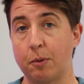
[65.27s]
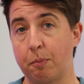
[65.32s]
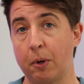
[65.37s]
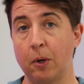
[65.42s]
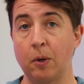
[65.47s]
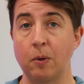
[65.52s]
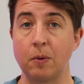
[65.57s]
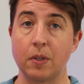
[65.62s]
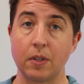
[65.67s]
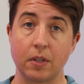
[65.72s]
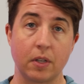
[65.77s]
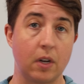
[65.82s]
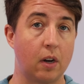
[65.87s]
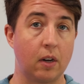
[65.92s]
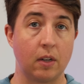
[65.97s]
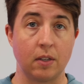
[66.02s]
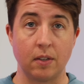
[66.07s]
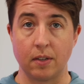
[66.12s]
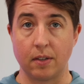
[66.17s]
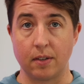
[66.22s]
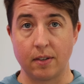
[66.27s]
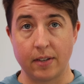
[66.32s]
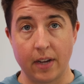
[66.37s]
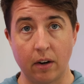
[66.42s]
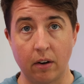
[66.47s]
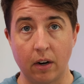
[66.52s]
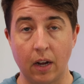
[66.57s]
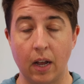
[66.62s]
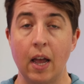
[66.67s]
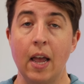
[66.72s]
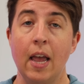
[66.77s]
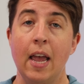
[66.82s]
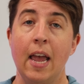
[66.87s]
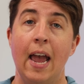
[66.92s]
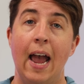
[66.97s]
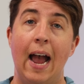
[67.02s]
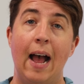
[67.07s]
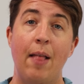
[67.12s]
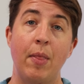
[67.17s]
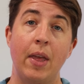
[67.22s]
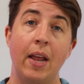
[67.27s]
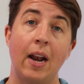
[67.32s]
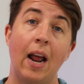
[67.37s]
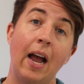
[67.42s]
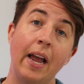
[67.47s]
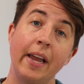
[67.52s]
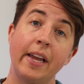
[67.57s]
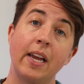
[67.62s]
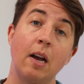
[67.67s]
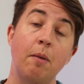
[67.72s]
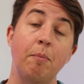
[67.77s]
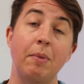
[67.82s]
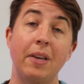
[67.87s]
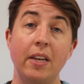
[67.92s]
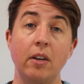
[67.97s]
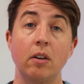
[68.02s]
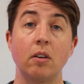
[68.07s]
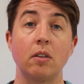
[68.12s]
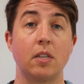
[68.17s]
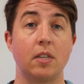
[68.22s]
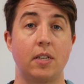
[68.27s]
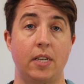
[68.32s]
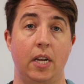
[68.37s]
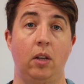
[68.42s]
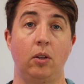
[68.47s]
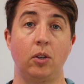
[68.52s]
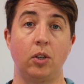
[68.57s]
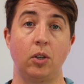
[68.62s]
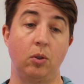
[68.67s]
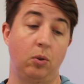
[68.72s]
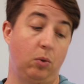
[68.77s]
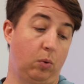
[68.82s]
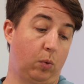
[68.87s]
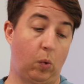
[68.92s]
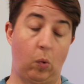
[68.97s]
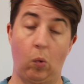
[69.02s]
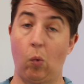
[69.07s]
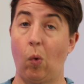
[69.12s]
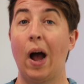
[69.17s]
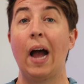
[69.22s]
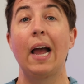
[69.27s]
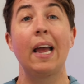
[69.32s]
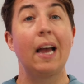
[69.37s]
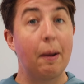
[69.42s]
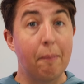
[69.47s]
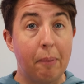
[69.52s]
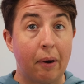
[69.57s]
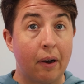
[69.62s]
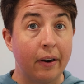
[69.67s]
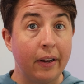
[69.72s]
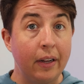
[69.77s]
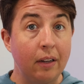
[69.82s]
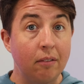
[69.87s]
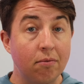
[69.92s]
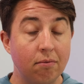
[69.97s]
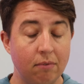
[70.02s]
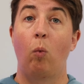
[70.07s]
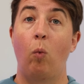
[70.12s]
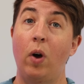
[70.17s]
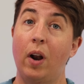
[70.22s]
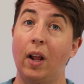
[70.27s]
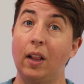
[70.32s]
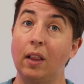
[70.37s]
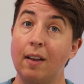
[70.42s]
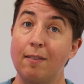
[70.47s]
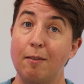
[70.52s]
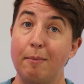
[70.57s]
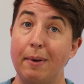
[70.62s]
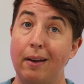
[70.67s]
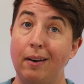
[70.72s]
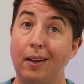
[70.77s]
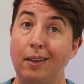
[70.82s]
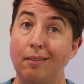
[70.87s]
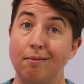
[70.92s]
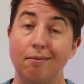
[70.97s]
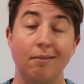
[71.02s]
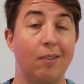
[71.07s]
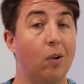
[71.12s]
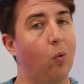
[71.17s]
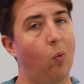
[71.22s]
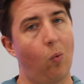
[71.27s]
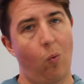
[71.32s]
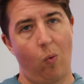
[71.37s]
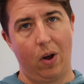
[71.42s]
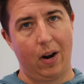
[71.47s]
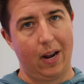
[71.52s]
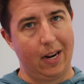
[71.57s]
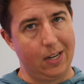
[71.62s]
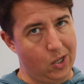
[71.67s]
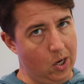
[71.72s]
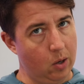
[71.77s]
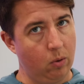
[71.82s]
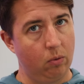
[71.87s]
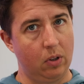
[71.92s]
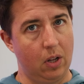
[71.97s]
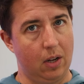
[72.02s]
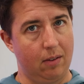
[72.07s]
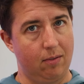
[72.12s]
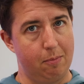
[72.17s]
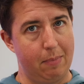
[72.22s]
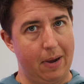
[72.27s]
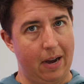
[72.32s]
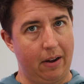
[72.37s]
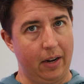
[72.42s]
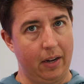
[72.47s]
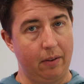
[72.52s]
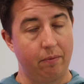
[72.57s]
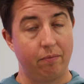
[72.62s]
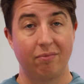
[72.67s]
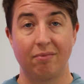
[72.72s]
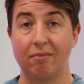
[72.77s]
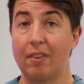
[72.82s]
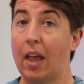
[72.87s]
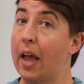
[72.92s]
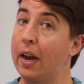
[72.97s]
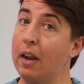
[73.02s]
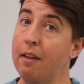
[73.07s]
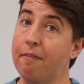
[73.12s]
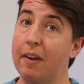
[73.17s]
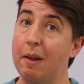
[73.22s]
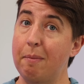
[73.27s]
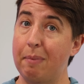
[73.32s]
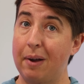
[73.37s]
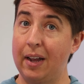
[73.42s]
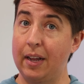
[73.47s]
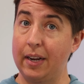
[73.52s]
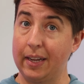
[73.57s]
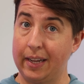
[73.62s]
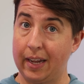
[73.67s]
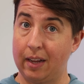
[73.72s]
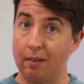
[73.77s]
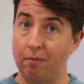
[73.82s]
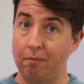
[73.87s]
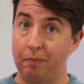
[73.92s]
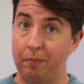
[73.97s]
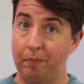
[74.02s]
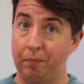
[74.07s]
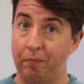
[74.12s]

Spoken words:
its pros, its cons, etc. And then I come here to tell you why I bought it, what I love about it, what I don't love about it, and if I'd buy it again.